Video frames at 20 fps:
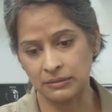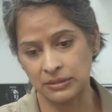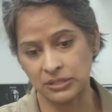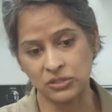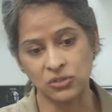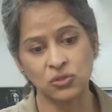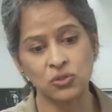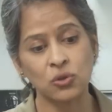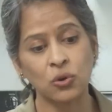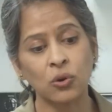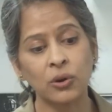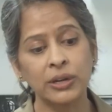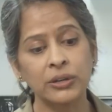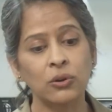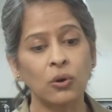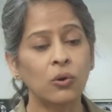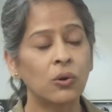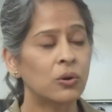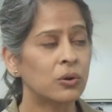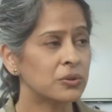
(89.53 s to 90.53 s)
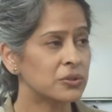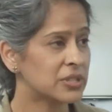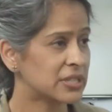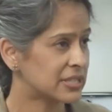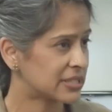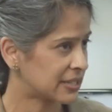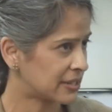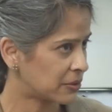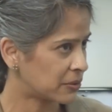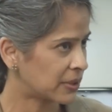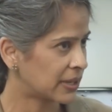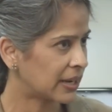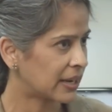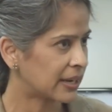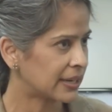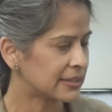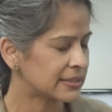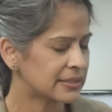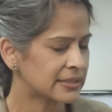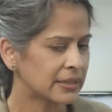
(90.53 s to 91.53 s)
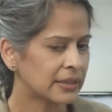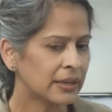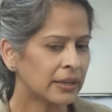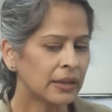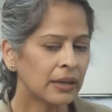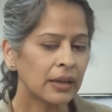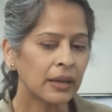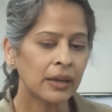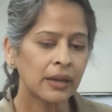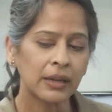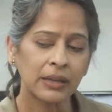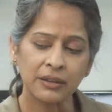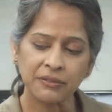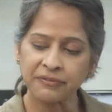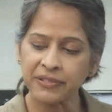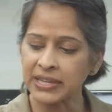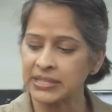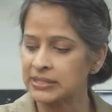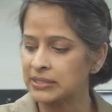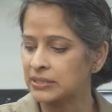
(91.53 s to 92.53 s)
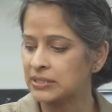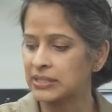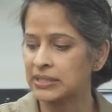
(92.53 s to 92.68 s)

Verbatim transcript: destroyed or sterilized. It affects the